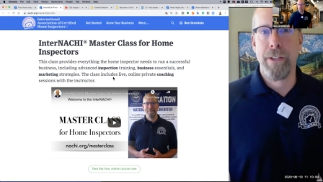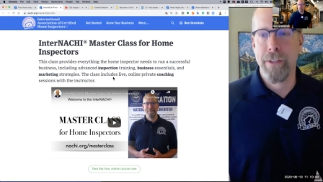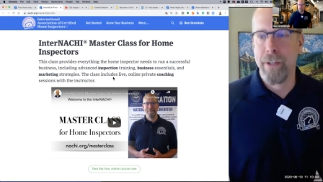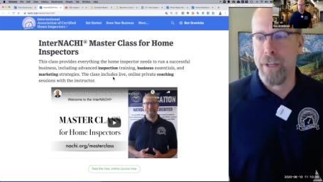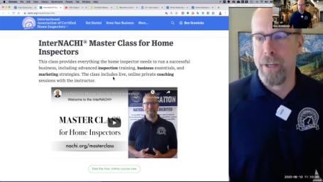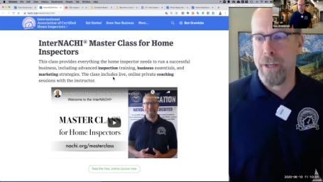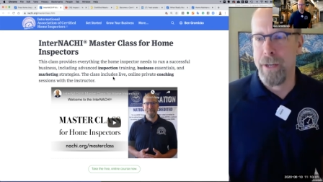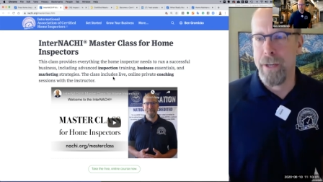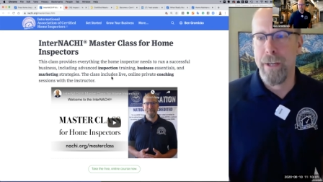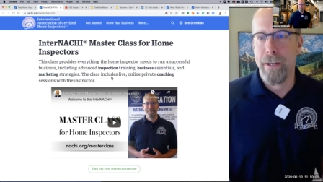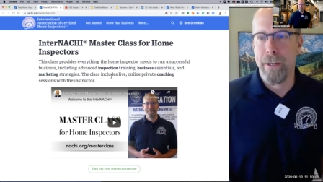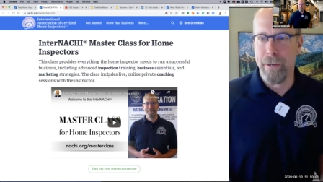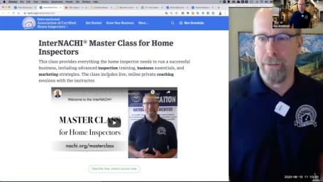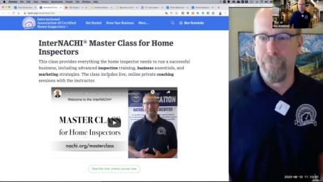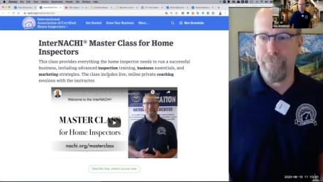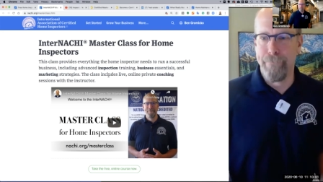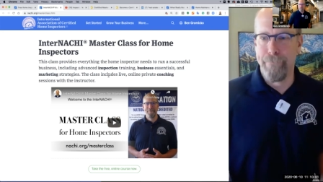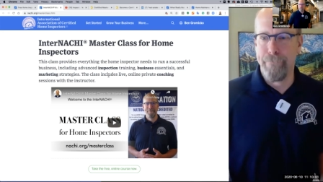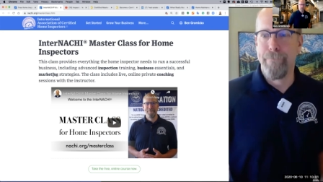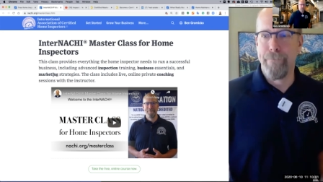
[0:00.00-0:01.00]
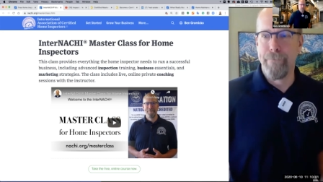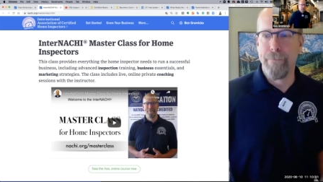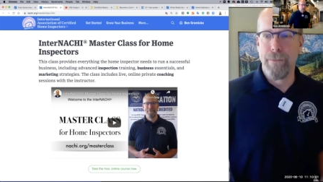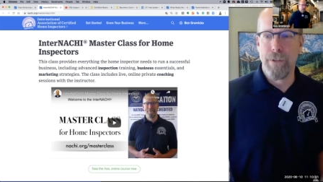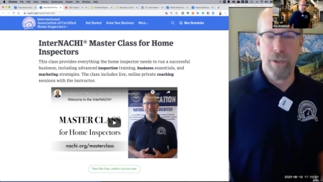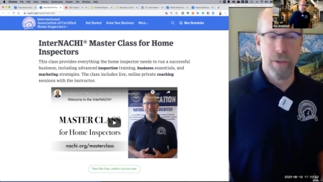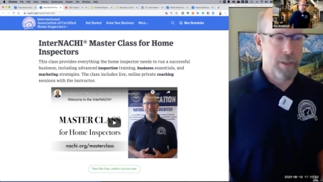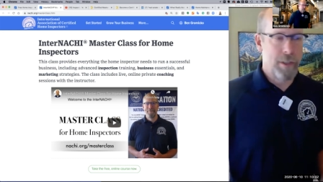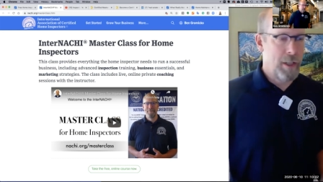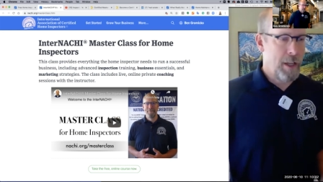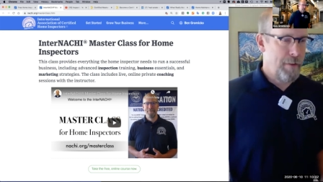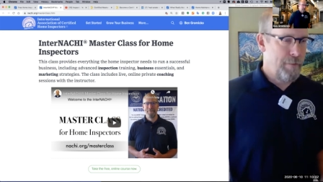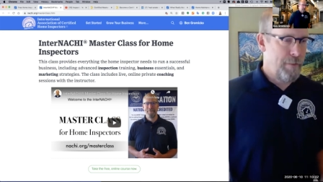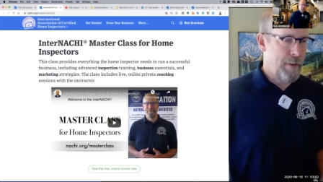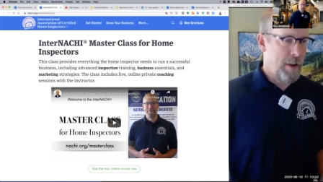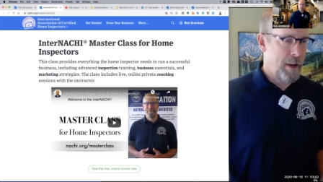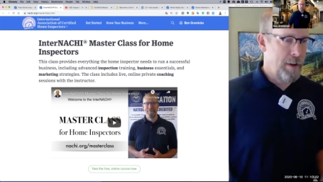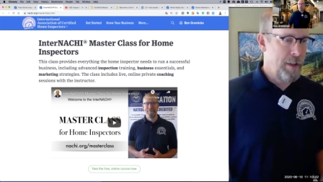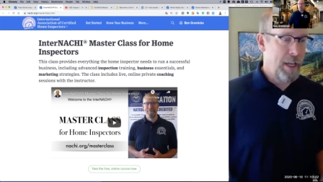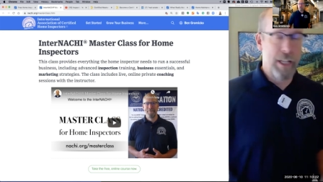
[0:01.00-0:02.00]
Um, so it's a lot of fun. And
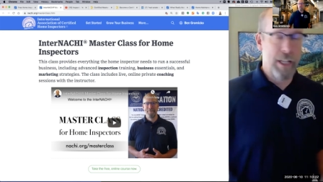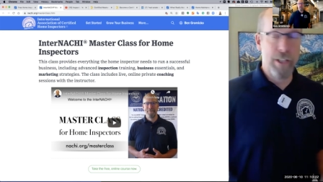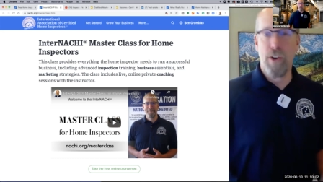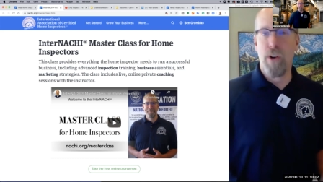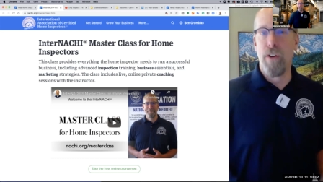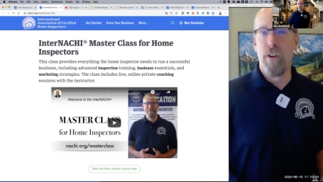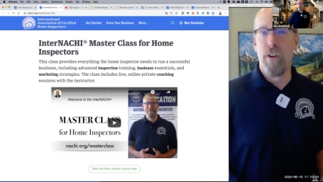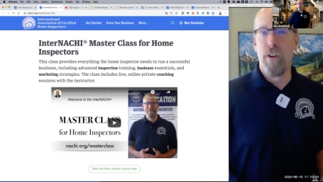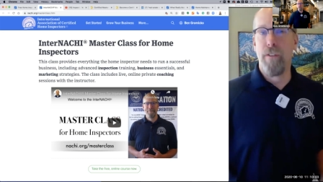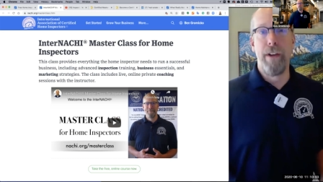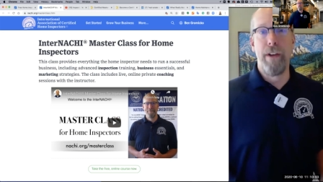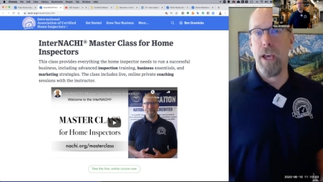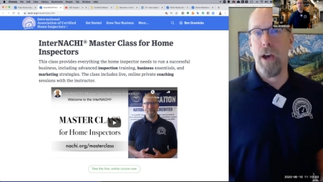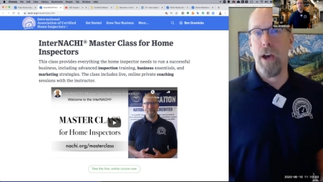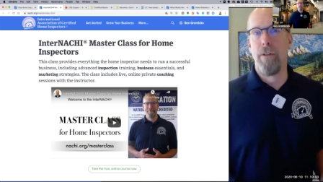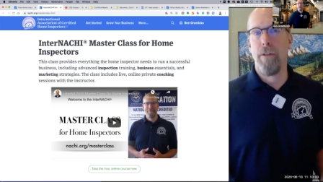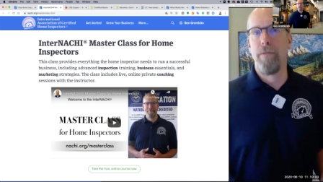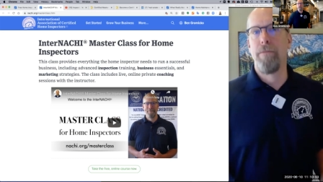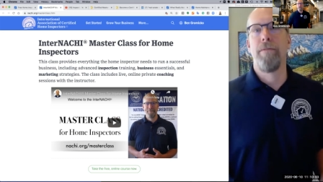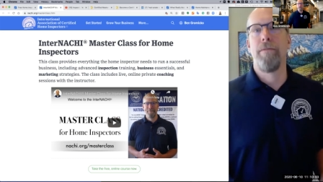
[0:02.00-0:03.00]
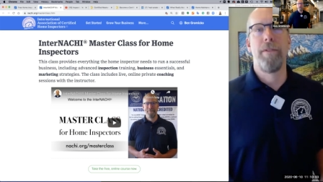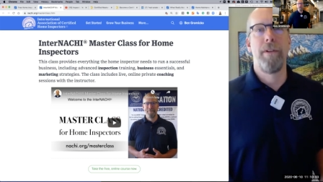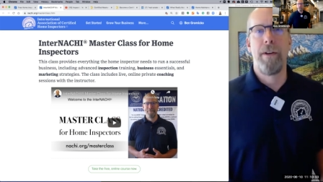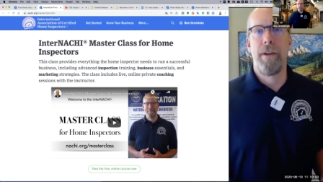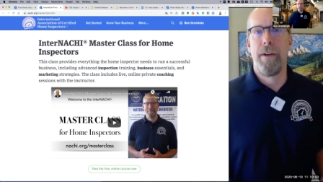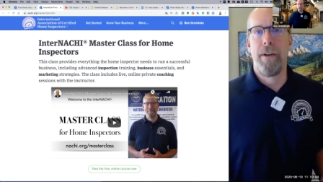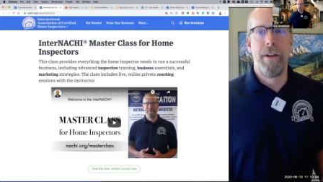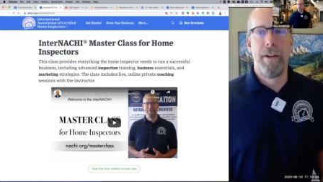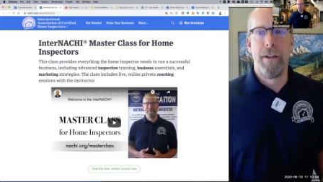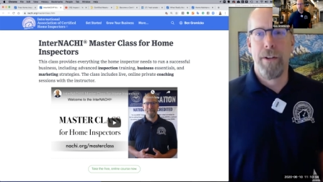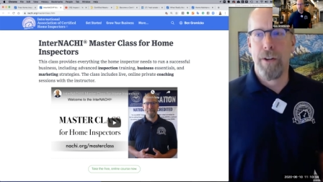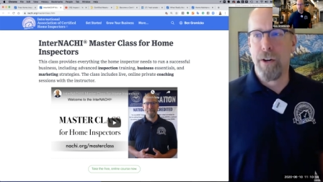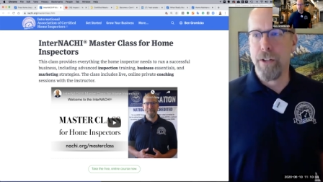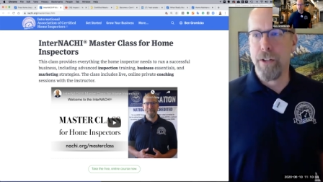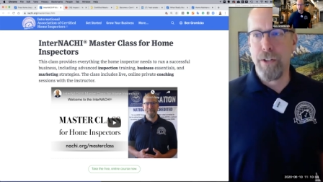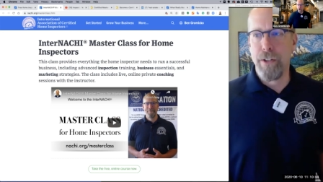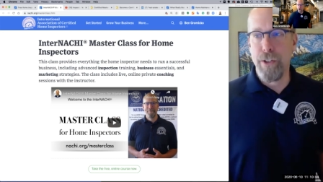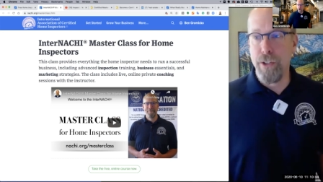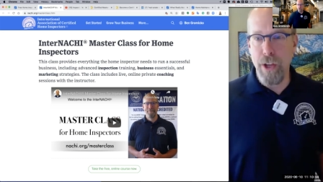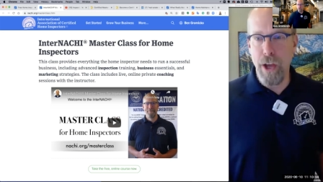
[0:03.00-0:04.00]
it's all video,
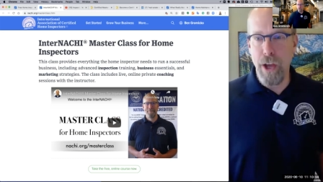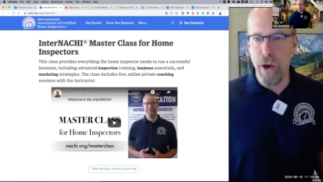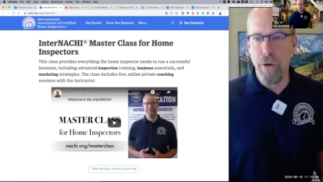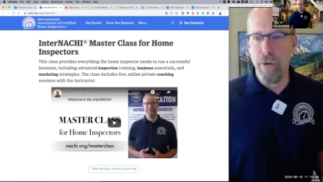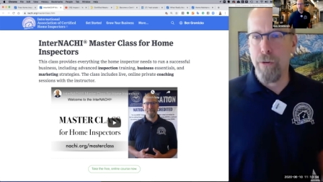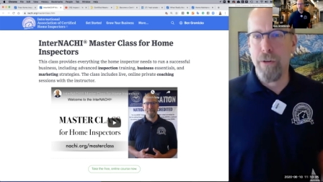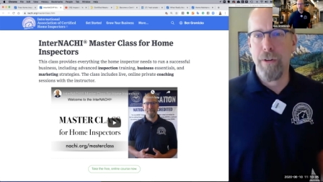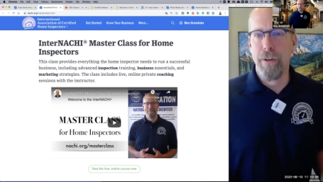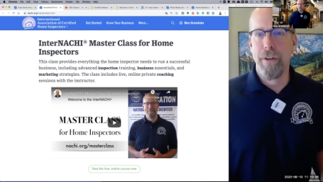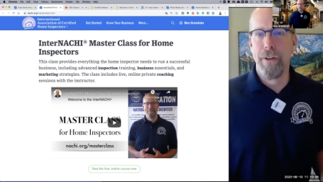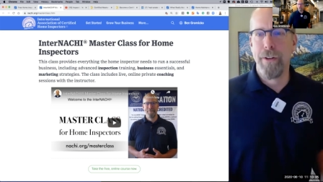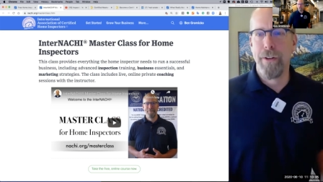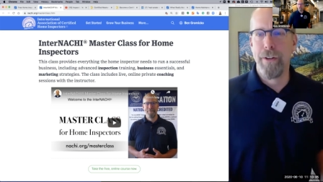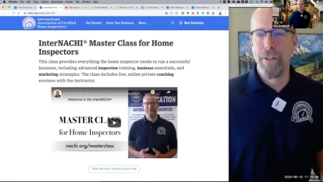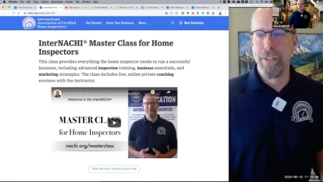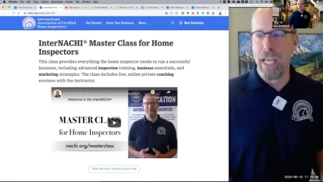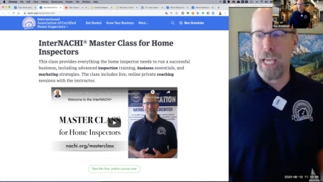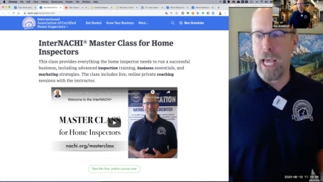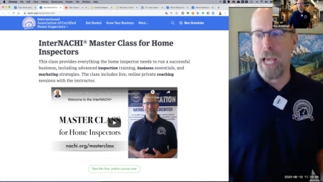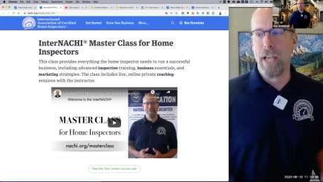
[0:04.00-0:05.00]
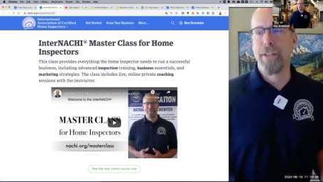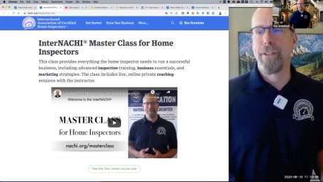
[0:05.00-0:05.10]
no text.